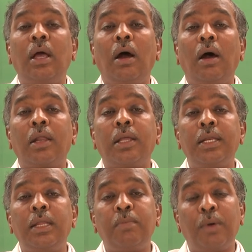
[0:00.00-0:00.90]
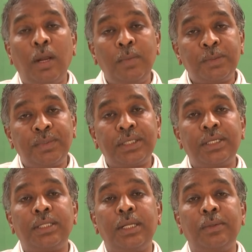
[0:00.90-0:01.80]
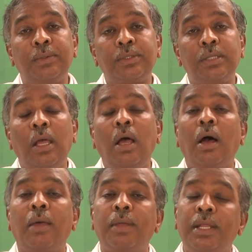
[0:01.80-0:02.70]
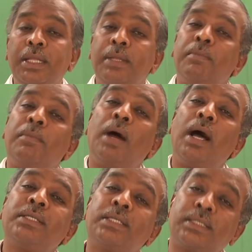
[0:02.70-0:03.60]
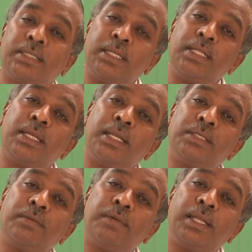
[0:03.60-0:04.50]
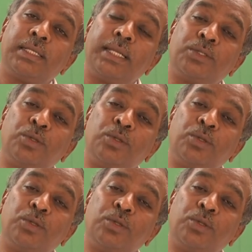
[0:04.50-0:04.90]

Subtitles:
or any polyps present in the nose, or any masses seen in the nasopharynx, like